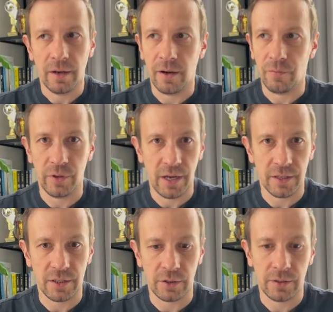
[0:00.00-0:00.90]
for the
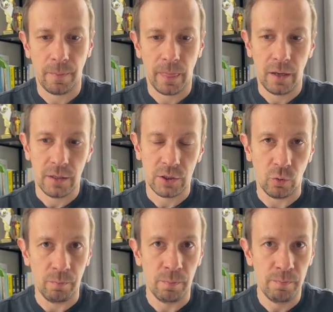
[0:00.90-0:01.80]
answers. So
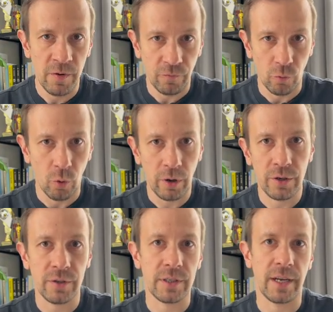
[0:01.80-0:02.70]
before
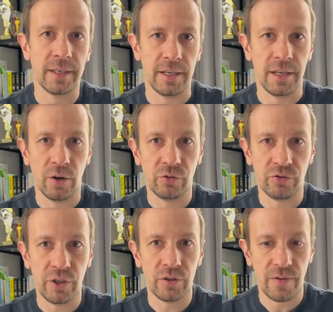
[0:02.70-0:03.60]
you send any
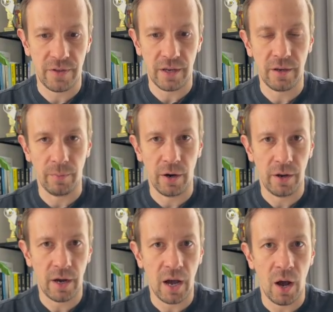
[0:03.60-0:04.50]
outreach, think about
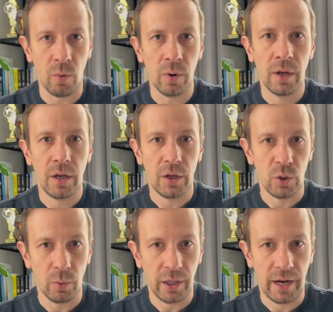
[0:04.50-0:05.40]
how
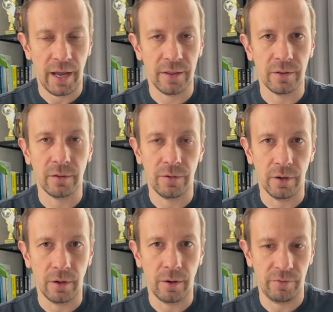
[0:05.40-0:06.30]
you will handle
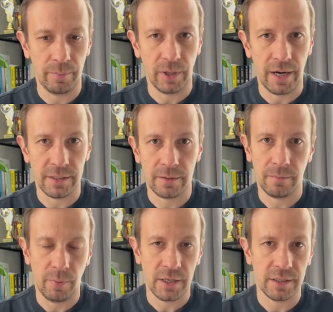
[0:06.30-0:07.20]
the replies,
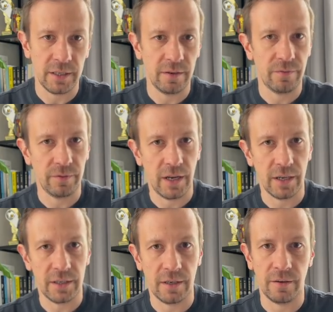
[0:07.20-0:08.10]
positive,
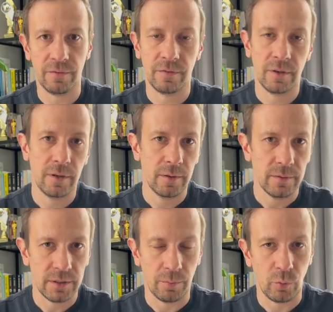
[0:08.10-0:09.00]
negative,
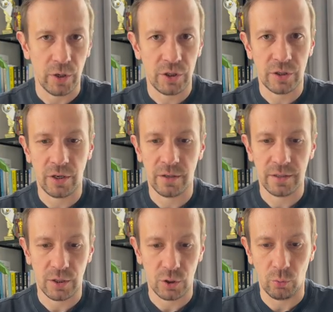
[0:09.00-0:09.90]
some
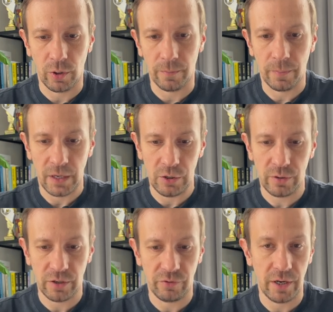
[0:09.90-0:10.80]
questions, and so on. And you
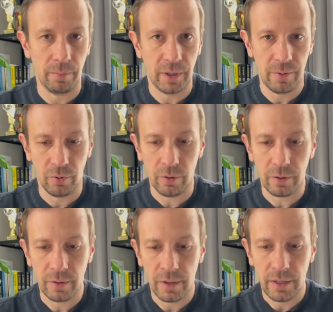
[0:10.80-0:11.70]
can create a
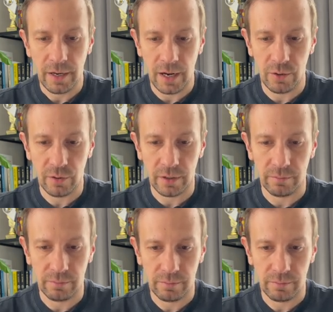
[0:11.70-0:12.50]
playbook, and you can